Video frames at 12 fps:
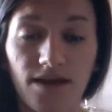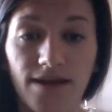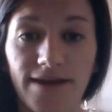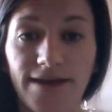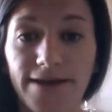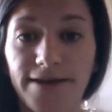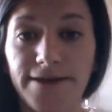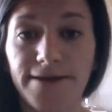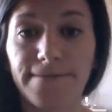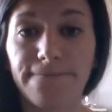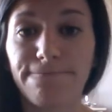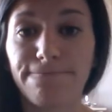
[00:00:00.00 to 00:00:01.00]

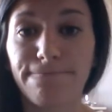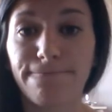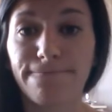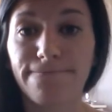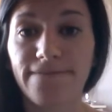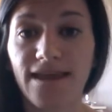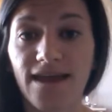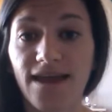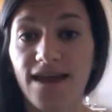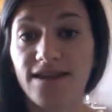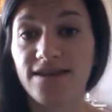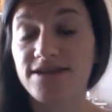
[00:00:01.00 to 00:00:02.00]
Um,
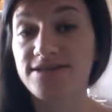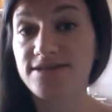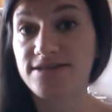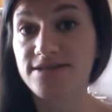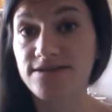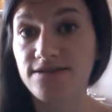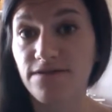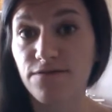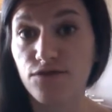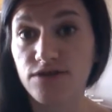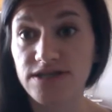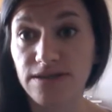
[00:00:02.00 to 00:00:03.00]
and this, of
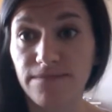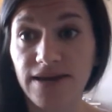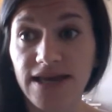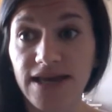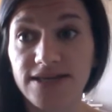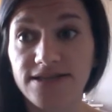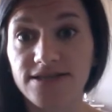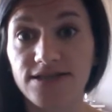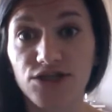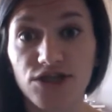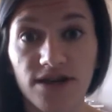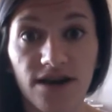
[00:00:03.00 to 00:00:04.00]
course, in my case, is
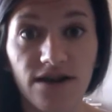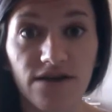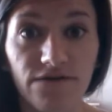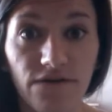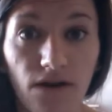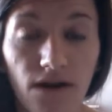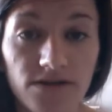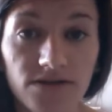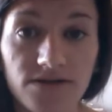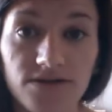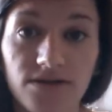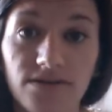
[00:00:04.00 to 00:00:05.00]
a genetic
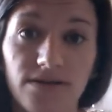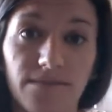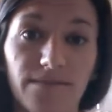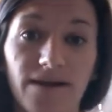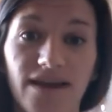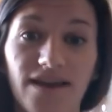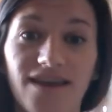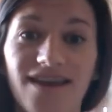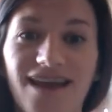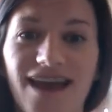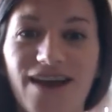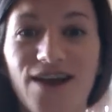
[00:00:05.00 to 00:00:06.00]
fault.
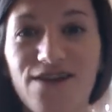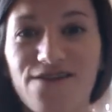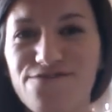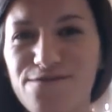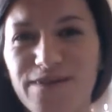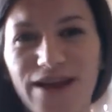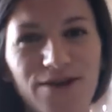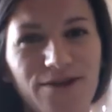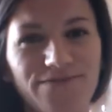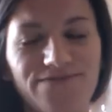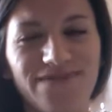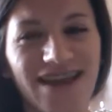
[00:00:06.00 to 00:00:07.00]
I got it from my
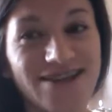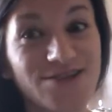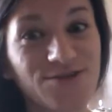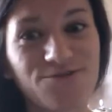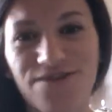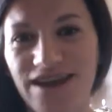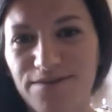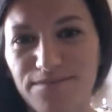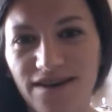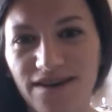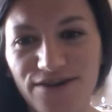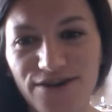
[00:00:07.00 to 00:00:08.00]
nice
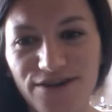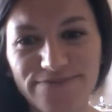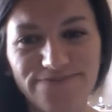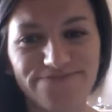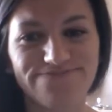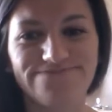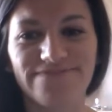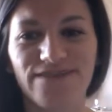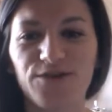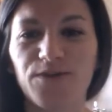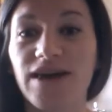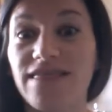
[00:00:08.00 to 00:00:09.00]
grandmother,
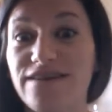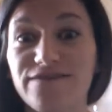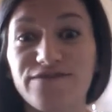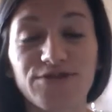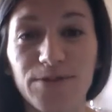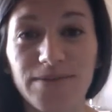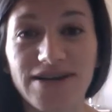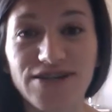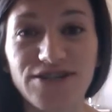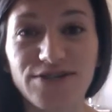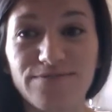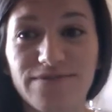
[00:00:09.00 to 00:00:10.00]
who I love so
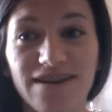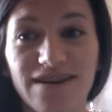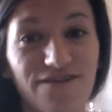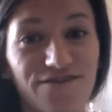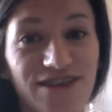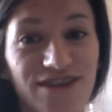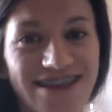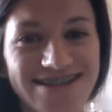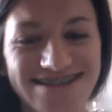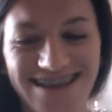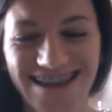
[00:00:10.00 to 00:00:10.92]
much, but not for this.